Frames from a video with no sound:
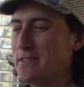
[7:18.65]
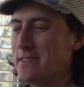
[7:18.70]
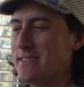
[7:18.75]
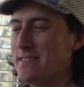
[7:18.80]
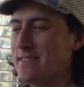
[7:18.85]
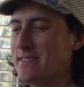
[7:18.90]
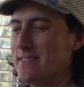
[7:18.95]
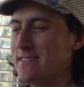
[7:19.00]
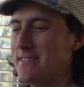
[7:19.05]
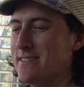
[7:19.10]

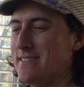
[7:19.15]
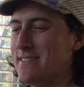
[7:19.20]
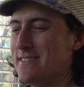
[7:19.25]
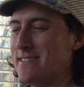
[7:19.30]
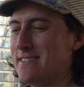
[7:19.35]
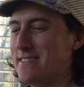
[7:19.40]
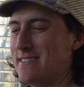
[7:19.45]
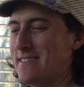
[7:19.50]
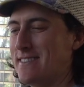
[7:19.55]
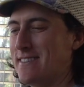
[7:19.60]
Yeah,
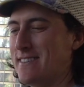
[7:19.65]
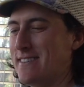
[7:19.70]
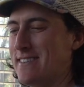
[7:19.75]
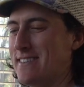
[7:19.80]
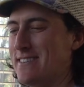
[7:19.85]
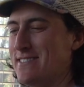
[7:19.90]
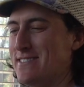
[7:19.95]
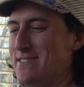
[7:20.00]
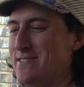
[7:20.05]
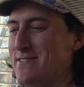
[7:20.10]
it's
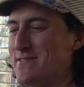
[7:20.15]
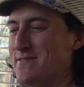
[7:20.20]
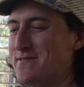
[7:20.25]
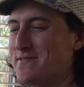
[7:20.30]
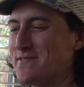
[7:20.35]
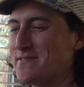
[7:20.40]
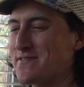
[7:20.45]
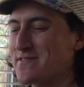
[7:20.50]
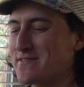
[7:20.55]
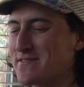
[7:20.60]
really weird not
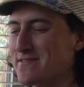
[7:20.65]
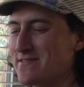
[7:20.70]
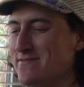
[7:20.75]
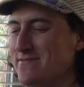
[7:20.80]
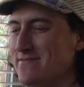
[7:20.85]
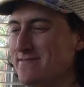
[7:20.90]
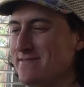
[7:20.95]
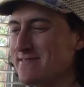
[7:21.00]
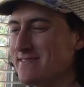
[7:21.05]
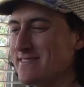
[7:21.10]
to chew.
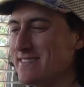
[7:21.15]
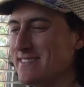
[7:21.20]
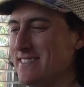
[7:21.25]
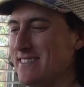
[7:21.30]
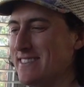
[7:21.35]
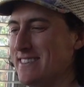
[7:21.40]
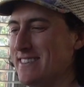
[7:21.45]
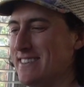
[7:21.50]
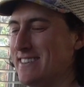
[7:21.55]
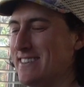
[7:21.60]
It just
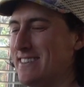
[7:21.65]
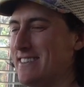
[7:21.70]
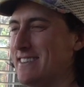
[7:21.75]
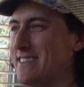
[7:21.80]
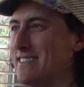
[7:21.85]
tastes like